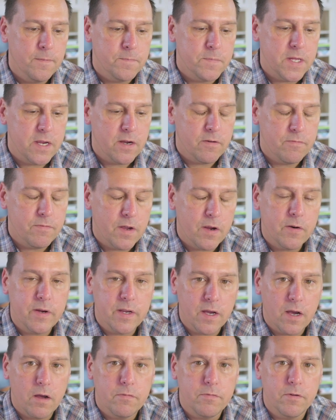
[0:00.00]
they are very
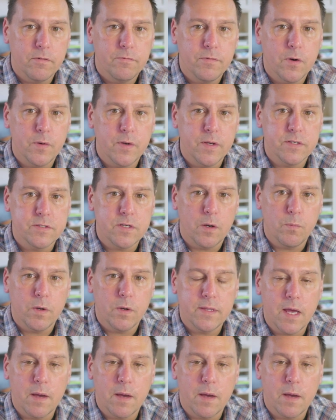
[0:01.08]
often focused on what